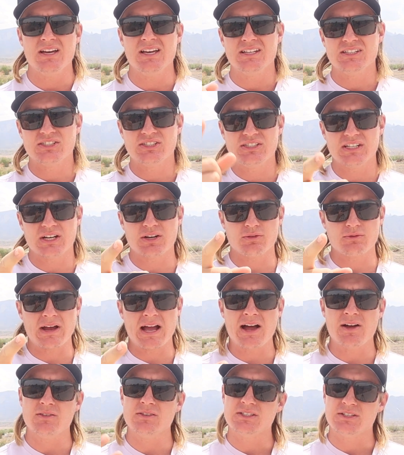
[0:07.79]
Stick
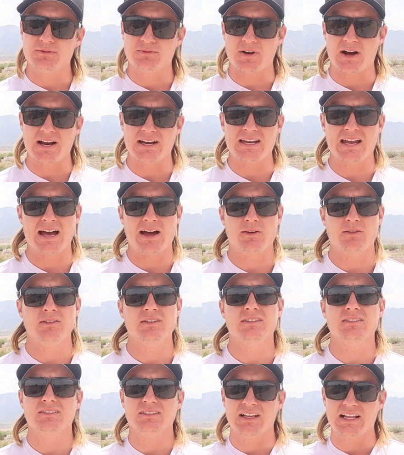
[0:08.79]
around to find out.
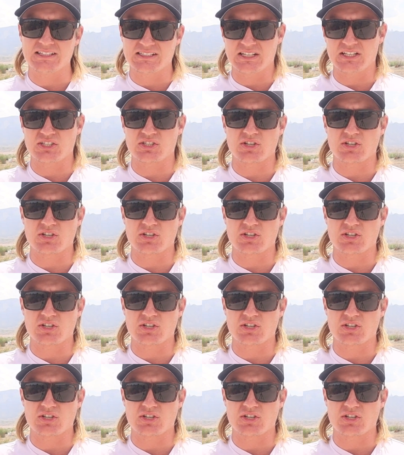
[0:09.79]
Let's get